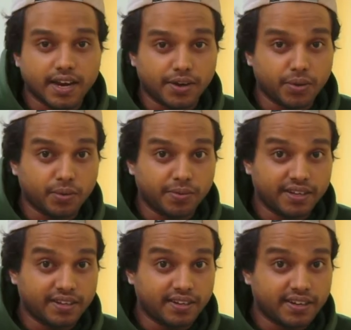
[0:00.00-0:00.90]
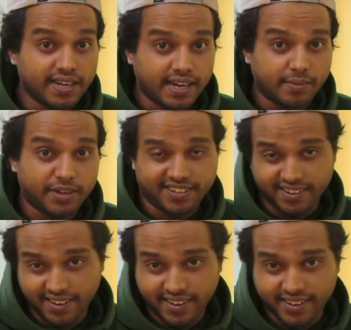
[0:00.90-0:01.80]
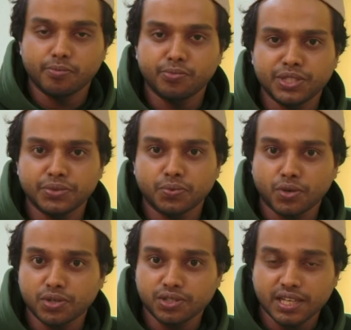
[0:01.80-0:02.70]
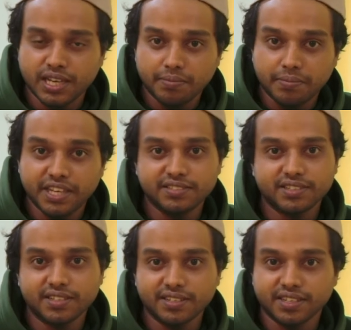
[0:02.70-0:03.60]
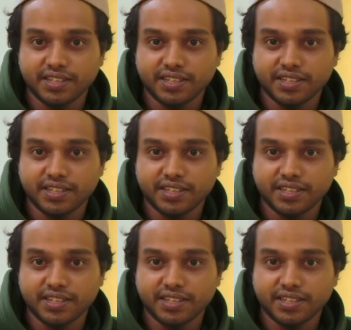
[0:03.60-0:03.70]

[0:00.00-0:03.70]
Adobe Dynamic Link, which was a major